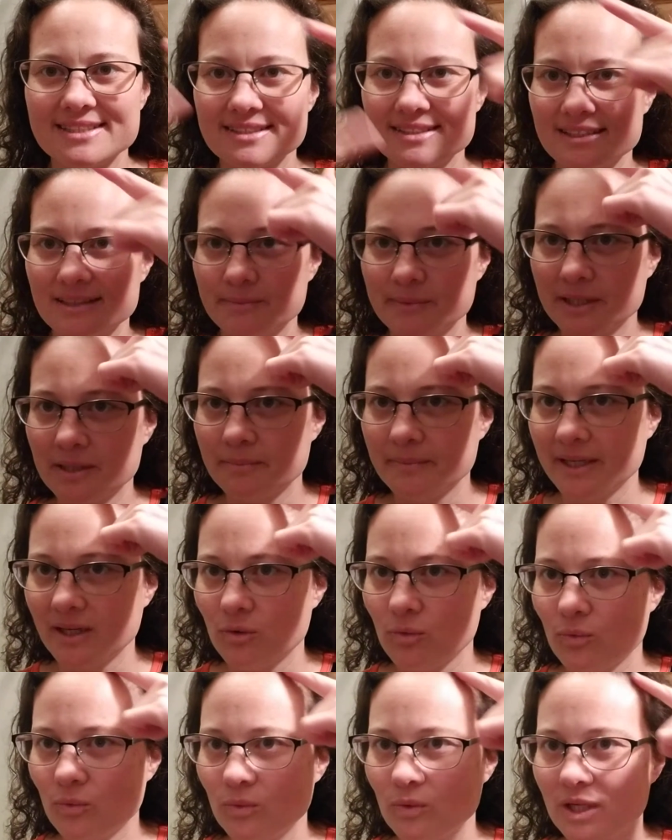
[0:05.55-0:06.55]
and I'm going to make
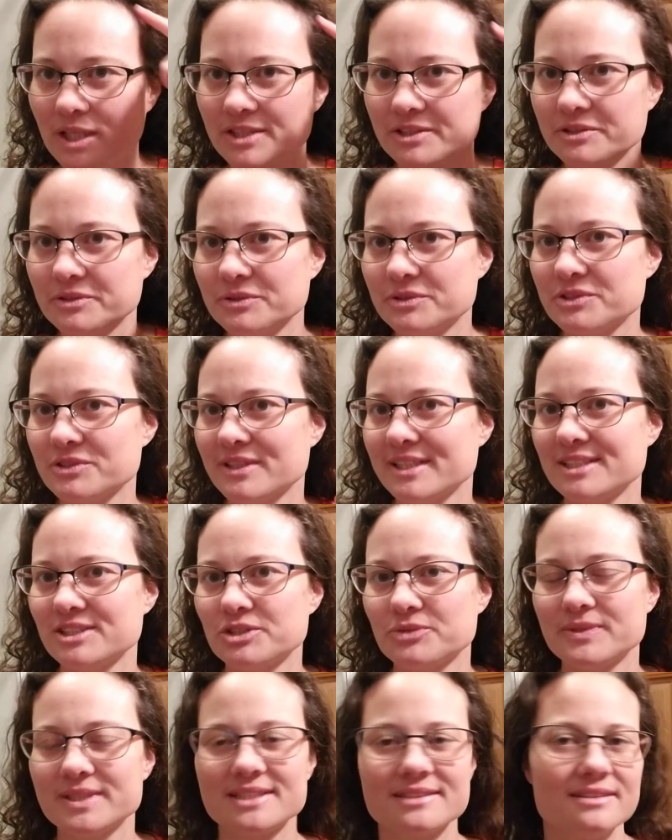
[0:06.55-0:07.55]
one two-strand
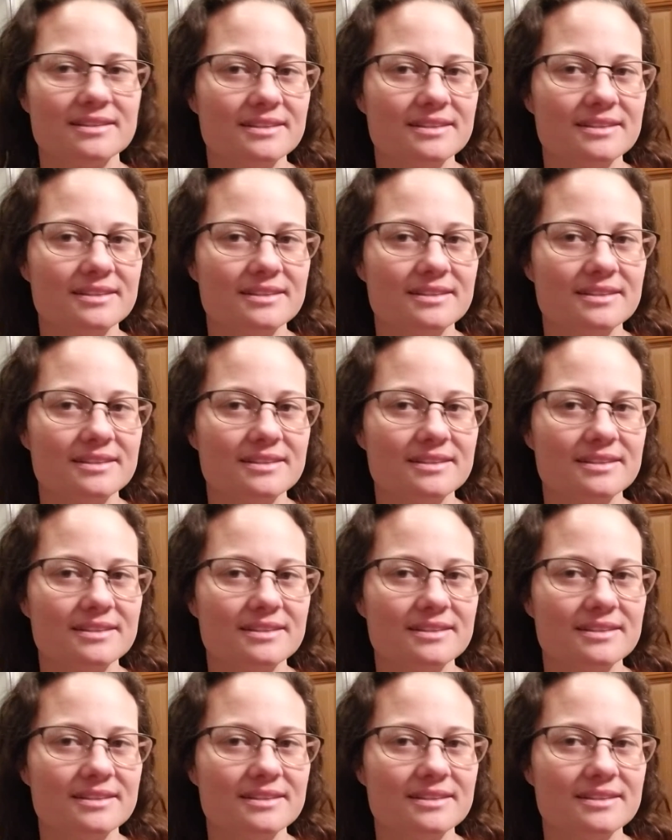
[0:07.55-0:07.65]
twist on